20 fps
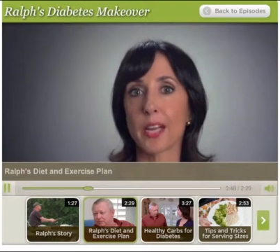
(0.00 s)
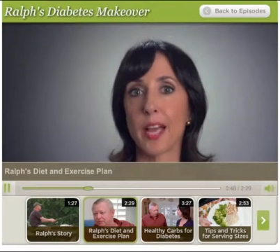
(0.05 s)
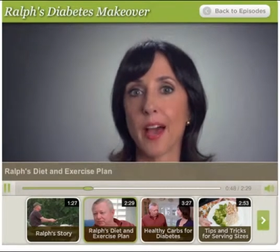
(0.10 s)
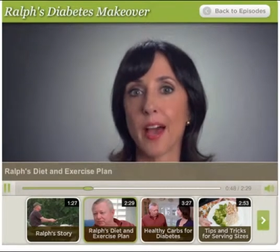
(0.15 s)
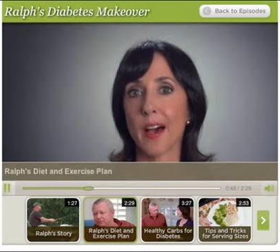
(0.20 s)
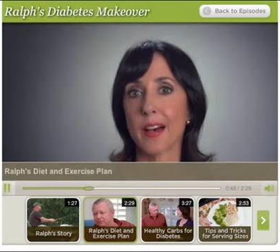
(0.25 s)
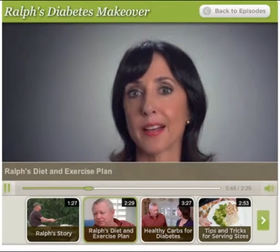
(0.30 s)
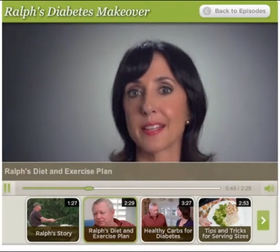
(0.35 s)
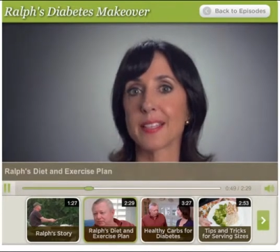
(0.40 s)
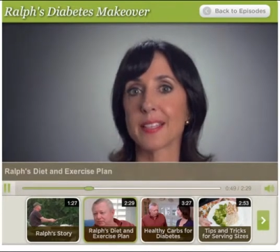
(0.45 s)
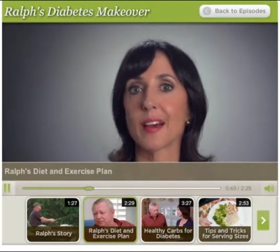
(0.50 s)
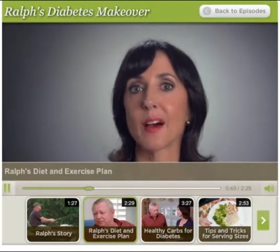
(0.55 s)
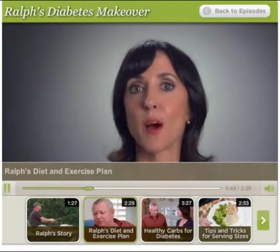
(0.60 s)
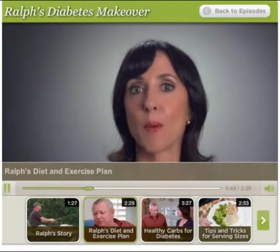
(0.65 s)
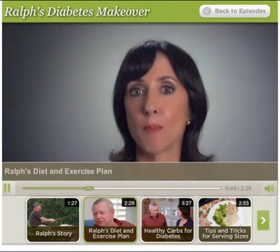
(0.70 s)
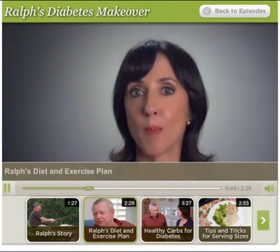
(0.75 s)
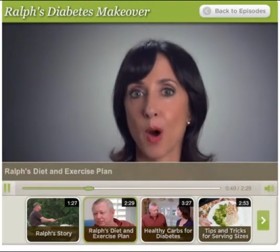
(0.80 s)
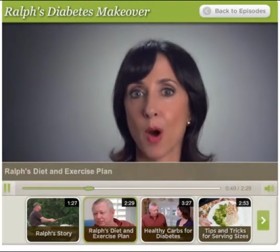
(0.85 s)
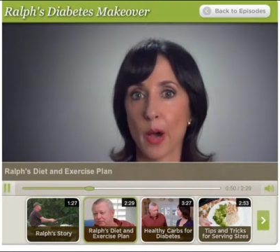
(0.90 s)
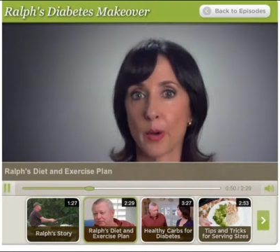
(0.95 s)
when he has
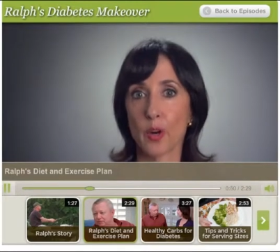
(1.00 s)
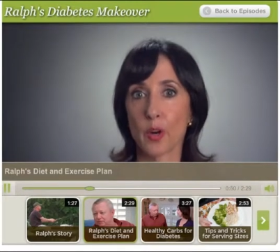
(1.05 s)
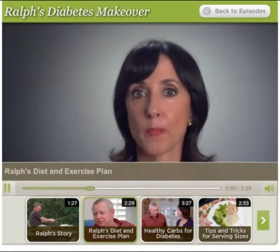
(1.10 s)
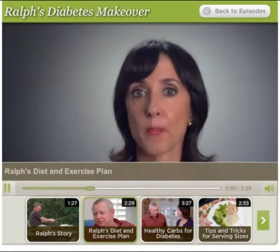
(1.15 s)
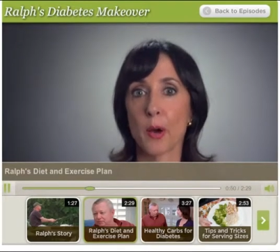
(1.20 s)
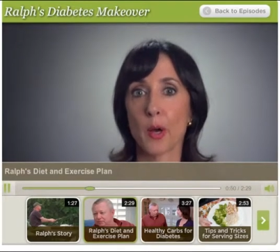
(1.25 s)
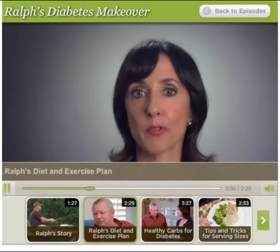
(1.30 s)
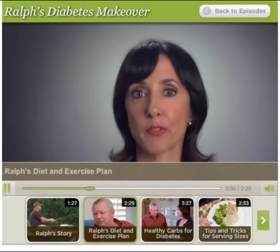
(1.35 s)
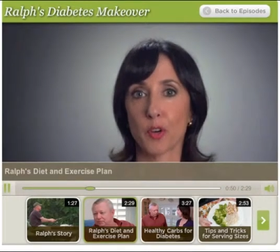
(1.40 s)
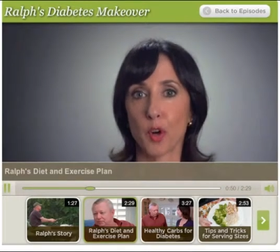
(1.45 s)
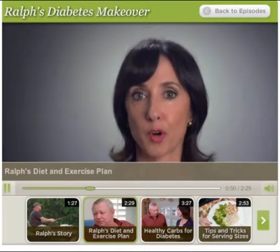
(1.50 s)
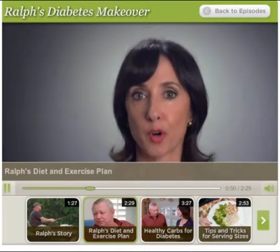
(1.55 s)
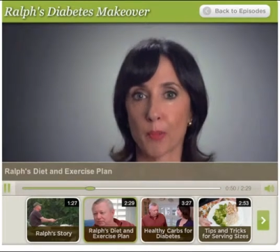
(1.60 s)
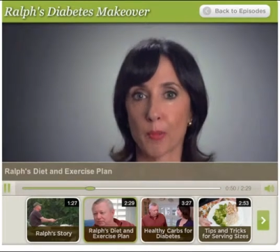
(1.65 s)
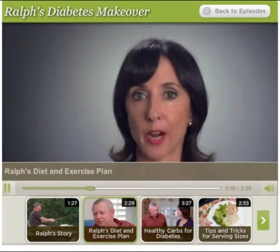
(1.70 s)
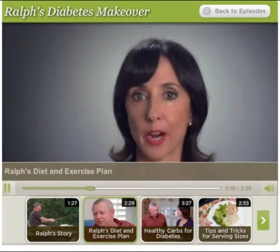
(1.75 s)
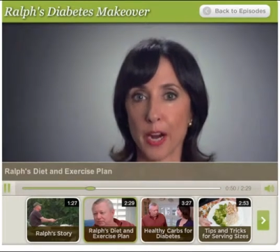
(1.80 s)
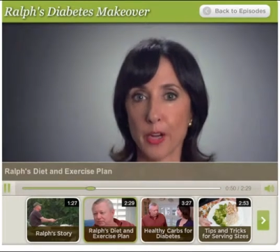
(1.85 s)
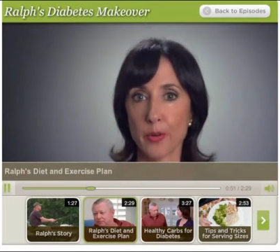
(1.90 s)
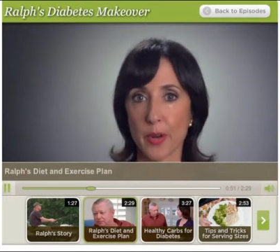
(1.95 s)
a moderate amount of
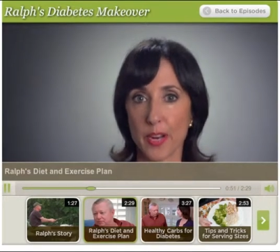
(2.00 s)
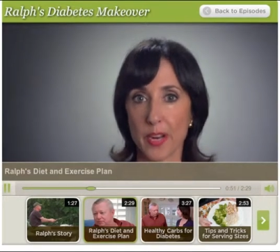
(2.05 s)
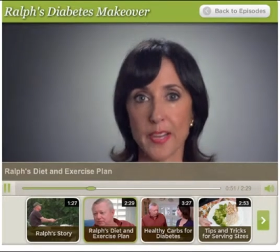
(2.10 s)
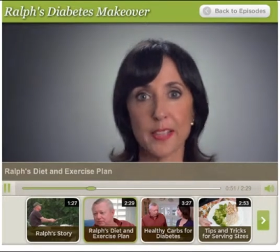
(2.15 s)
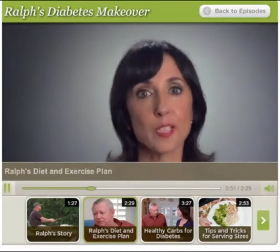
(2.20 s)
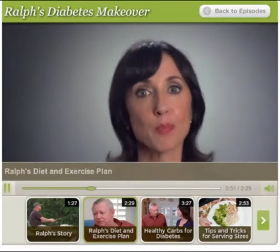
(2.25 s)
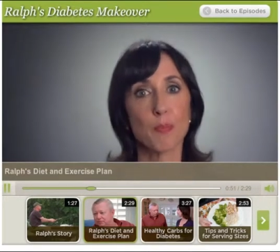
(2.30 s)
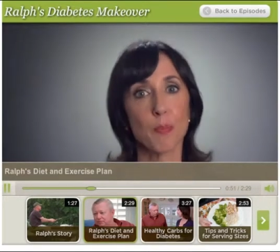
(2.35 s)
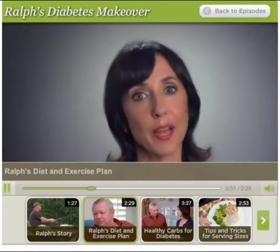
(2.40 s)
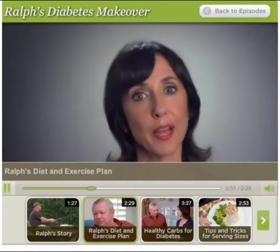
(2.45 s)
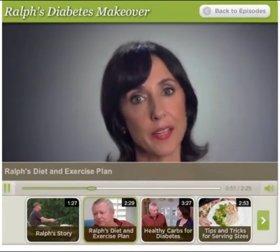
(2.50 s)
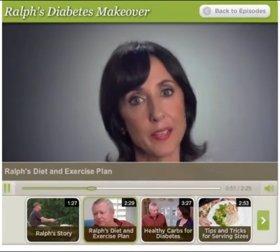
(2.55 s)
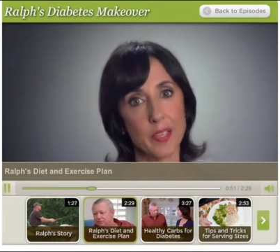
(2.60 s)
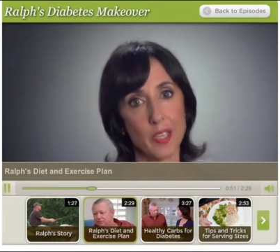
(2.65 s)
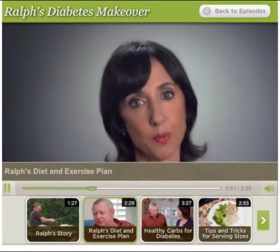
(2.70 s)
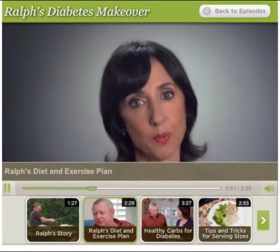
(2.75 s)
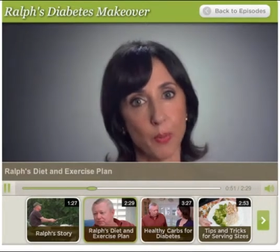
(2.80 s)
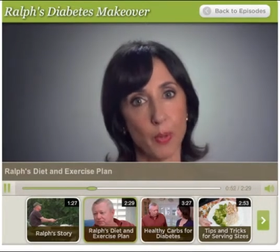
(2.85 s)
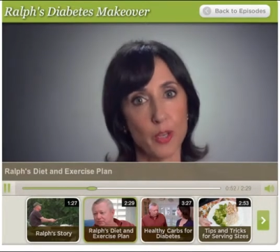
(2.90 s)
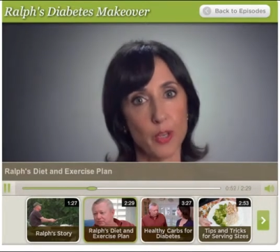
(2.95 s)
carbohydrate, it
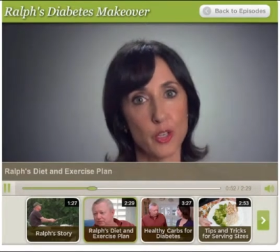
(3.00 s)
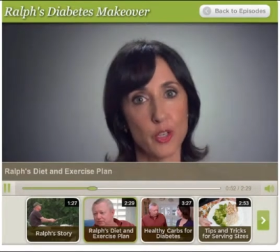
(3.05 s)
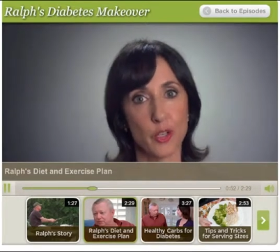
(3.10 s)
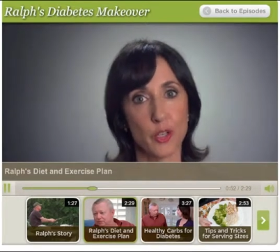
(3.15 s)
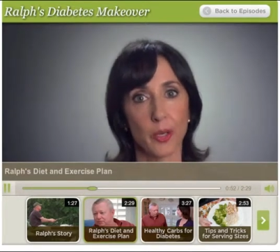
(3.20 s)
spikes his blood